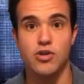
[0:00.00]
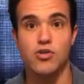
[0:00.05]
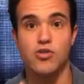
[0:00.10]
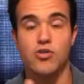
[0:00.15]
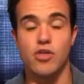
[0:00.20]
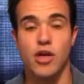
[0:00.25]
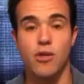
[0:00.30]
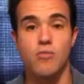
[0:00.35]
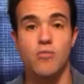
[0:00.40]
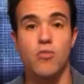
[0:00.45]

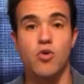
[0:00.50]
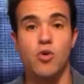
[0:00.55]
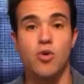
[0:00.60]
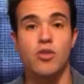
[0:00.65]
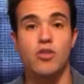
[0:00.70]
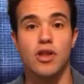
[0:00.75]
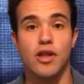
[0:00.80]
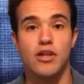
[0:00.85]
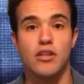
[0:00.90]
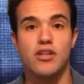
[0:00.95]
you're then
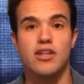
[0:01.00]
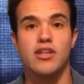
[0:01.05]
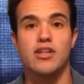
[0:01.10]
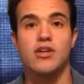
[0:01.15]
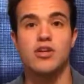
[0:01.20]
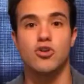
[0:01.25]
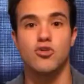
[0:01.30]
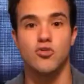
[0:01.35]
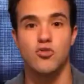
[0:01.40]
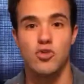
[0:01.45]
more likely
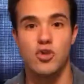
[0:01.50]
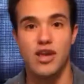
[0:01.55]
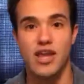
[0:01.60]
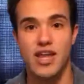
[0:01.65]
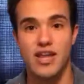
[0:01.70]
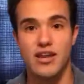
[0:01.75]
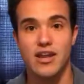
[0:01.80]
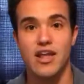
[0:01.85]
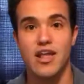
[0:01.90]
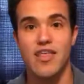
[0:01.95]
to
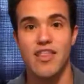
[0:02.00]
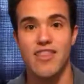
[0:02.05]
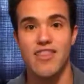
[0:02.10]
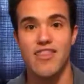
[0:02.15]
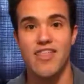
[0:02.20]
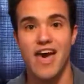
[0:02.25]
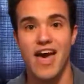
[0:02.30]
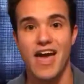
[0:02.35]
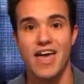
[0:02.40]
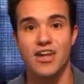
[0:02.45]
create
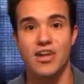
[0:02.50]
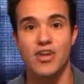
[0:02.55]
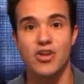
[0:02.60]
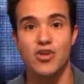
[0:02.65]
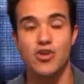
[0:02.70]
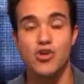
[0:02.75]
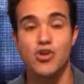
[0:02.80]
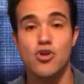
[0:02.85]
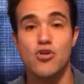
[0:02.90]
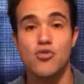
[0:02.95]
that
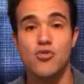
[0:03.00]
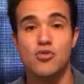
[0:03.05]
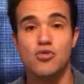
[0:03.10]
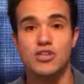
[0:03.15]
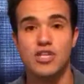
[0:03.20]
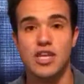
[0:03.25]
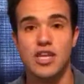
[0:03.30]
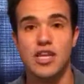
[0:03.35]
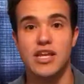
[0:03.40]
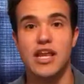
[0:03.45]
new
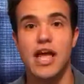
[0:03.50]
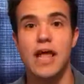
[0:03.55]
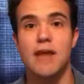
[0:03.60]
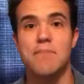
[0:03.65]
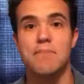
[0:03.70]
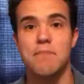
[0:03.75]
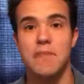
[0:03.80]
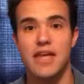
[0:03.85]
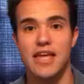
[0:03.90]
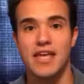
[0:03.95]
routine
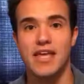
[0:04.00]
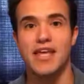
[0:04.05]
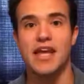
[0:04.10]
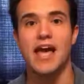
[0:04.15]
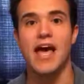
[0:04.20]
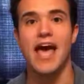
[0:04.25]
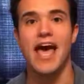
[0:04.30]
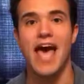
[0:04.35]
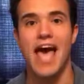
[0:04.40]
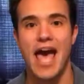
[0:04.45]
and make
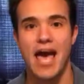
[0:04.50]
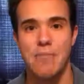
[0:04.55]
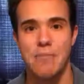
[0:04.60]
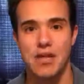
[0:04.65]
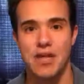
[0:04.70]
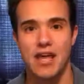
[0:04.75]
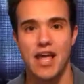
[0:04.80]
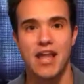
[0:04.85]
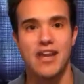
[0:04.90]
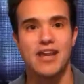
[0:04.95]
it a
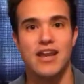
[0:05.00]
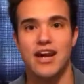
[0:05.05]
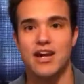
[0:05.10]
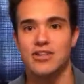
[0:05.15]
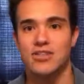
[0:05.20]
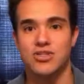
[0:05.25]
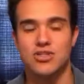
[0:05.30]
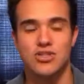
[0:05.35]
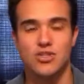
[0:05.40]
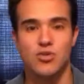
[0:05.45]
habit, and
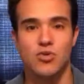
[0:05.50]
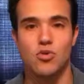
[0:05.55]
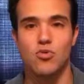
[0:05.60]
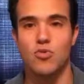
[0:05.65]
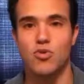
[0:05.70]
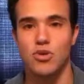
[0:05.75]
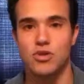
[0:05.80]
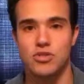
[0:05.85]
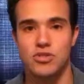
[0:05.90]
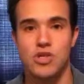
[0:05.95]
not just do
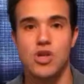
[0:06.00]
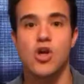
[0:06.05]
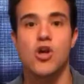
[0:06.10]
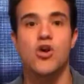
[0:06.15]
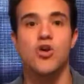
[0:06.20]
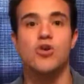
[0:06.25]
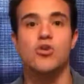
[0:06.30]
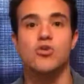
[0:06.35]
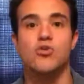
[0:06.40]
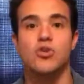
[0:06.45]
it once
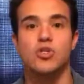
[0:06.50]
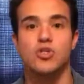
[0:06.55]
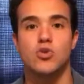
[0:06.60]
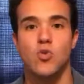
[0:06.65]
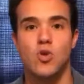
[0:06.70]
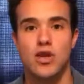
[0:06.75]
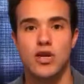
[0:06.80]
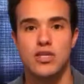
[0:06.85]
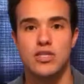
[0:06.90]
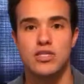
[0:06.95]
or do it
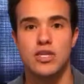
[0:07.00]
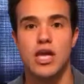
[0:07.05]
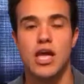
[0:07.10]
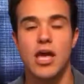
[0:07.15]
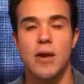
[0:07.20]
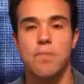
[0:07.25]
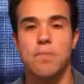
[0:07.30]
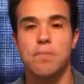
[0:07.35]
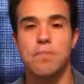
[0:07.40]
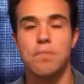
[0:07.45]
twice,
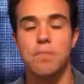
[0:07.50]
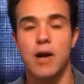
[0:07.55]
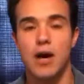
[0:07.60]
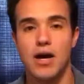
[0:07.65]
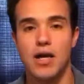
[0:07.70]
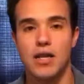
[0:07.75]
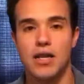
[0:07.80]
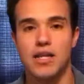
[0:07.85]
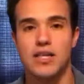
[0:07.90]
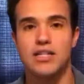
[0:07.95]

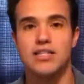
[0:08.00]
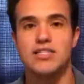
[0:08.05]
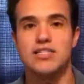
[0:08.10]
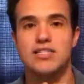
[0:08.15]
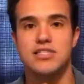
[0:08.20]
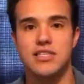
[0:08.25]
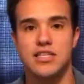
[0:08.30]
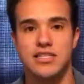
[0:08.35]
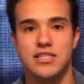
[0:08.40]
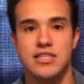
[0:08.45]
but
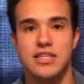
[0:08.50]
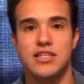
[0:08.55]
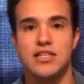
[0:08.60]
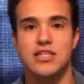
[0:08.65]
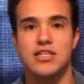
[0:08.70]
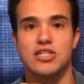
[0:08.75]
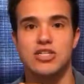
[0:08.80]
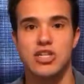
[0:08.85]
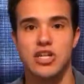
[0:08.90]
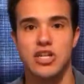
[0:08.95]

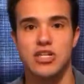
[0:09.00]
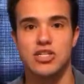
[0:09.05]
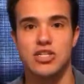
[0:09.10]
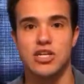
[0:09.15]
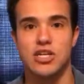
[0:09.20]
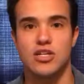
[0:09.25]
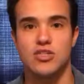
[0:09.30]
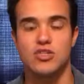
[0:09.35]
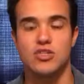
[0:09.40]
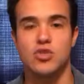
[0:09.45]
consistently
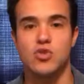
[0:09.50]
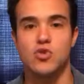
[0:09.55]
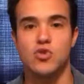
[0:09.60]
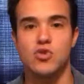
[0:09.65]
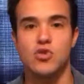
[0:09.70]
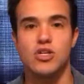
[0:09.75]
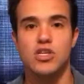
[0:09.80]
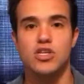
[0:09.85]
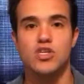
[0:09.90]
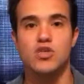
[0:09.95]
changing it. So
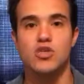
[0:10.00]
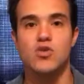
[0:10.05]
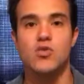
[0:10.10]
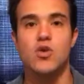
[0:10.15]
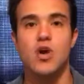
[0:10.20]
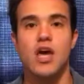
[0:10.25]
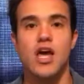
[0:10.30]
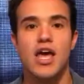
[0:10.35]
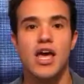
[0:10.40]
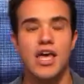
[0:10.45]
you need
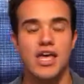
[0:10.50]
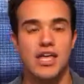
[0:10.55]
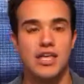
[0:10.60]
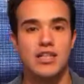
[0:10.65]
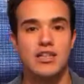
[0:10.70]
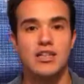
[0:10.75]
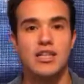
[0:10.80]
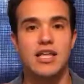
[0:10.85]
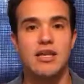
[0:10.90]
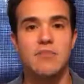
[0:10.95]
to
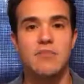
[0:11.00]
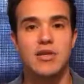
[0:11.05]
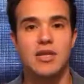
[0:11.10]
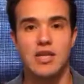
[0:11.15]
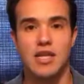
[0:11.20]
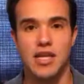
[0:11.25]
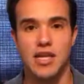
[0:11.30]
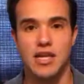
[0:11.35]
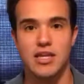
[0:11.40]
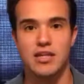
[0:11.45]

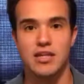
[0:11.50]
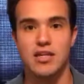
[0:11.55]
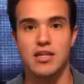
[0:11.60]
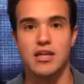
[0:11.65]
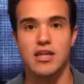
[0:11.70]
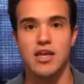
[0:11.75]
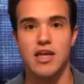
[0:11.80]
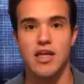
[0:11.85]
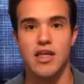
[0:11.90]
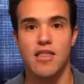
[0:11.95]
eliminate
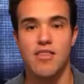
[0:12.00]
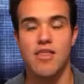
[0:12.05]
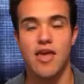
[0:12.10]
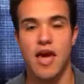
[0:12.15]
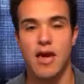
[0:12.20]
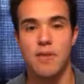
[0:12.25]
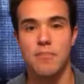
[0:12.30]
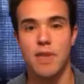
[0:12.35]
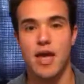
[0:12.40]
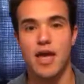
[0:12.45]

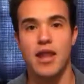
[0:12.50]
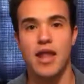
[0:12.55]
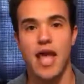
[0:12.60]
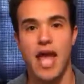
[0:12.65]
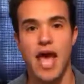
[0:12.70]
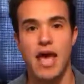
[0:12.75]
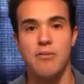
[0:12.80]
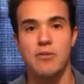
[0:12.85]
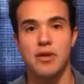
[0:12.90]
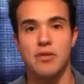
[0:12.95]
that bad
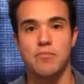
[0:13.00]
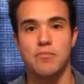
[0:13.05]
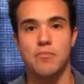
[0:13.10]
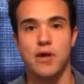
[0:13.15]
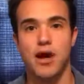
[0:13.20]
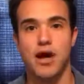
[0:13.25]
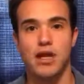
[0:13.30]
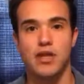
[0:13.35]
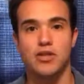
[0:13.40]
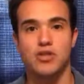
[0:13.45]
habit
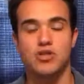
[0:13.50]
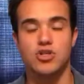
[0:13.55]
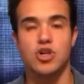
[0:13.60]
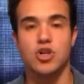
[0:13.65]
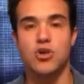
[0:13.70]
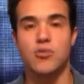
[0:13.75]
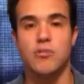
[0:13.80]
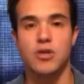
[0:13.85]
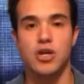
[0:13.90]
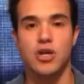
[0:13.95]
by
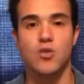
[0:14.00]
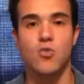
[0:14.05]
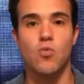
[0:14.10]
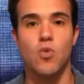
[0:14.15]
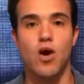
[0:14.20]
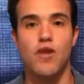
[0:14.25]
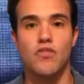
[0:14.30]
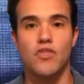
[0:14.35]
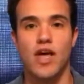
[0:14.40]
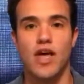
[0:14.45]

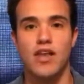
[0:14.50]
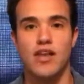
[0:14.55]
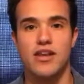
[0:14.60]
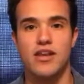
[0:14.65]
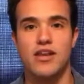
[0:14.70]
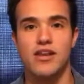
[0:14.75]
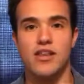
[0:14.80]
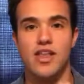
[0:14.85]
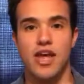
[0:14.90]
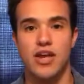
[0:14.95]
determining what that